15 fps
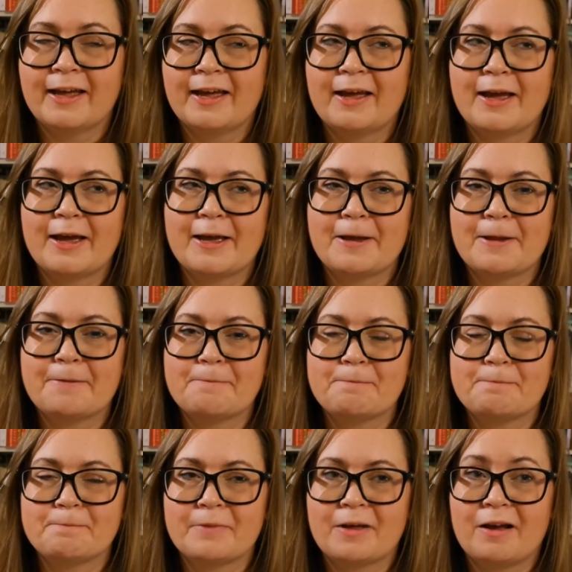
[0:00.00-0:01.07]

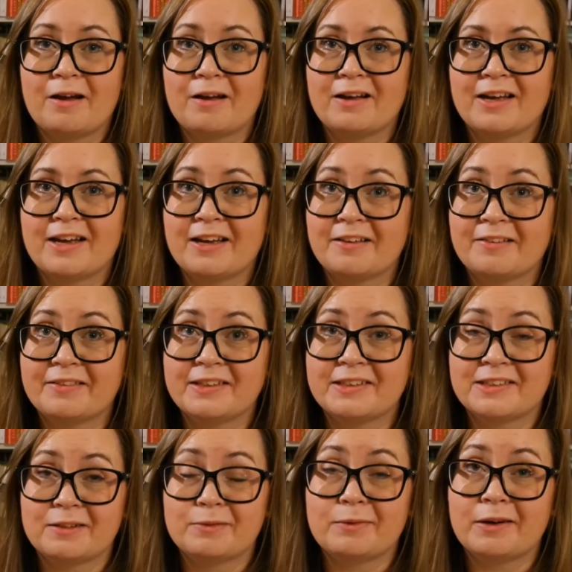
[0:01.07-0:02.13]
and um, and
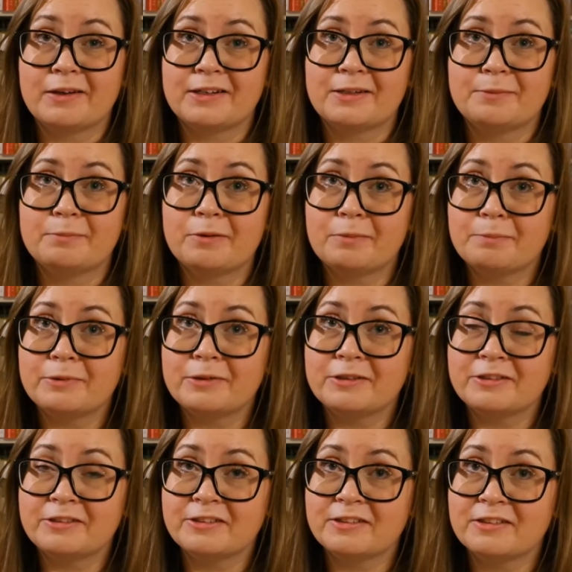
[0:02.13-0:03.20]
it's a widely
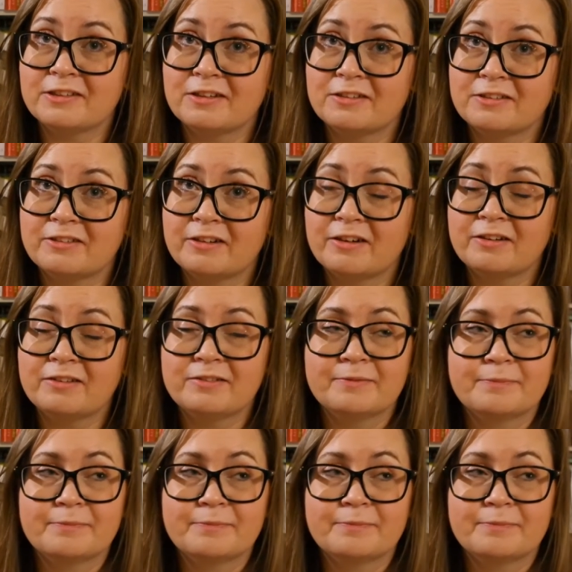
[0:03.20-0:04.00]
popular genre.